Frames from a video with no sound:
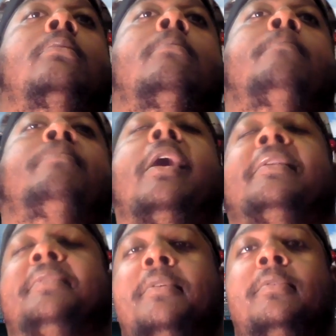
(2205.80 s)

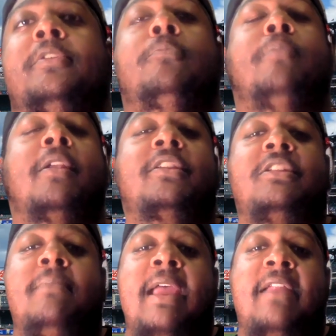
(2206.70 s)
But you punished
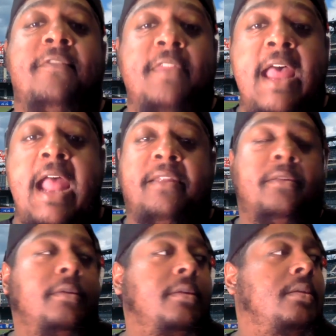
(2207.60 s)
a man for that.
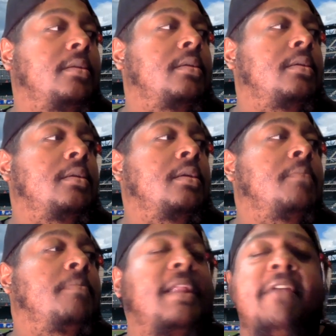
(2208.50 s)

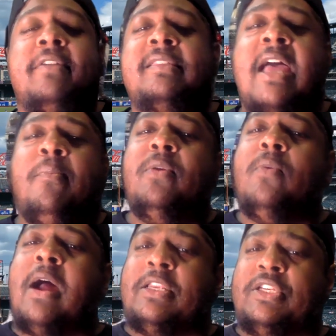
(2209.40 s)
But every time we
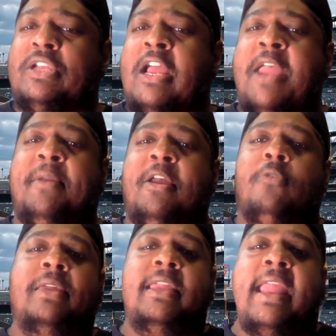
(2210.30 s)
watch an
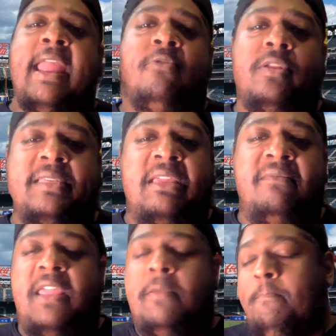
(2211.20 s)
MLB game on
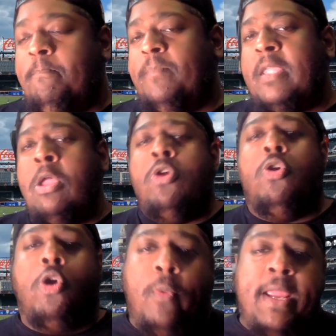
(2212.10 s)
TV
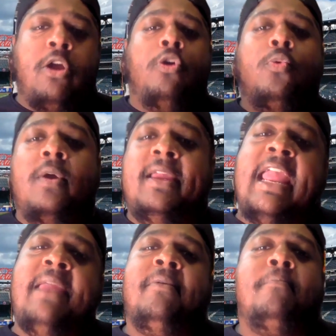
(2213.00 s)
or we go to a
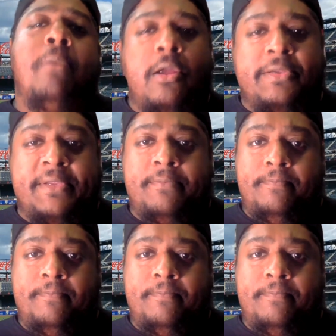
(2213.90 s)
game in person,